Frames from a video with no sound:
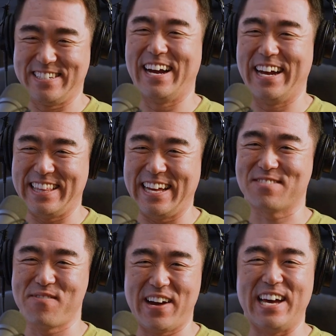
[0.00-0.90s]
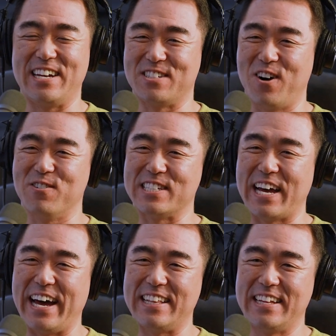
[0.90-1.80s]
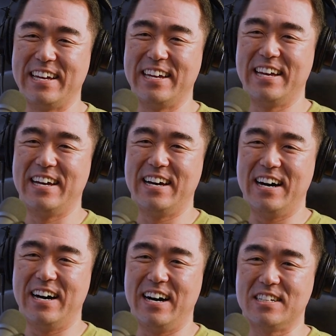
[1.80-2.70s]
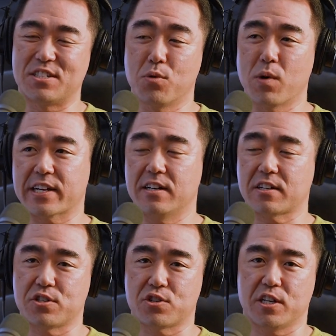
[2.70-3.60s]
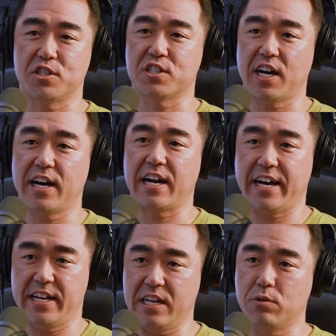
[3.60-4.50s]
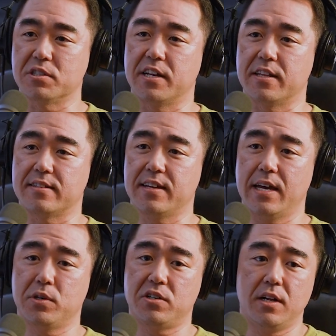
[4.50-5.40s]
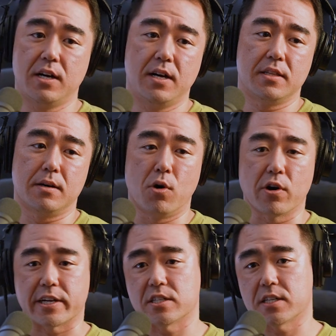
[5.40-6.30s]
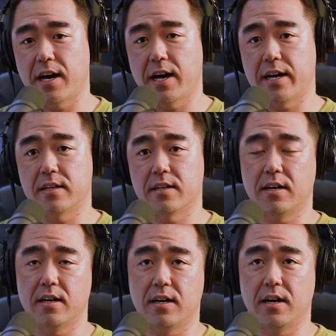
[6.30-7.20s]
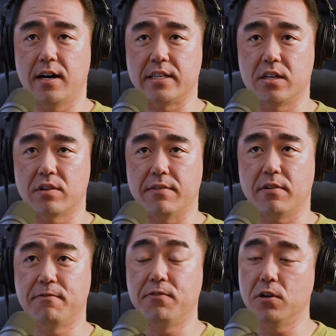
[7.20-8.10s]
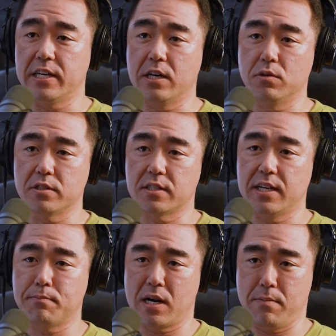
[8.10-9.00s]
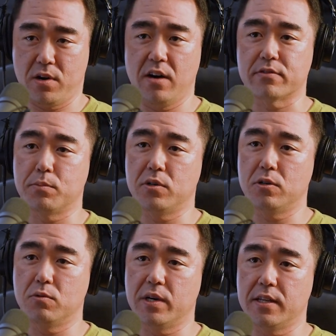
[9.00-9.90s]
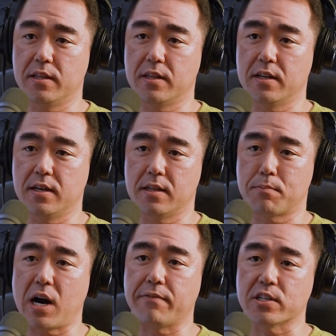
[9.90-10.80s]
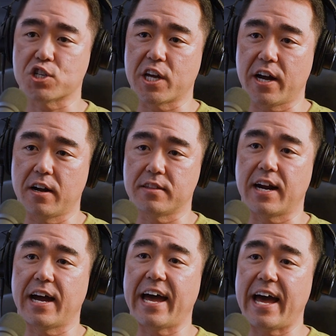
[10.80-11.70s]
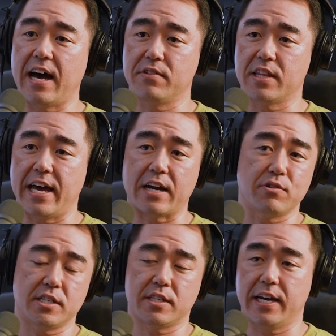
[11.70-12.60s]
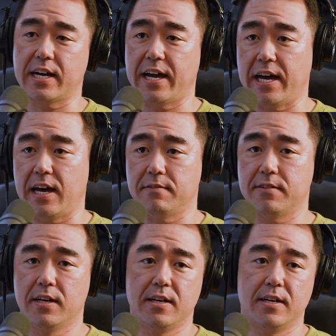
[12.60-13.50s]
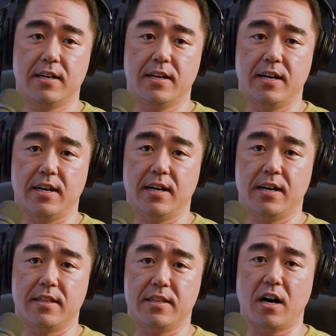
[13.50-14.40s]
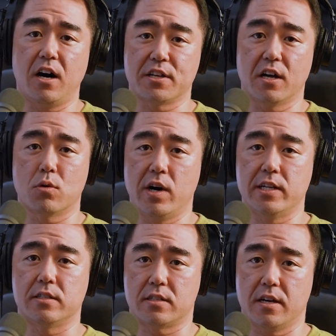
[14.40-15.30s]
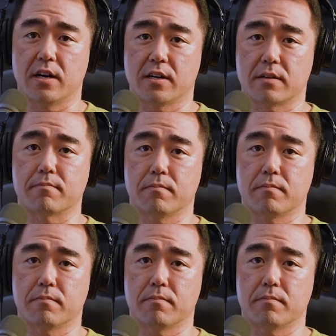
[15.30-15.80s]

right? That's where my head is always at. Yeah. Uh, so it worked out construction side. I got an equal seat at the table. The mortgage side, uh, I don't have a full equal seat, but I'm comfortable with uh, the profit share that I have and the equity stake I have. Uh, all the other ones, they're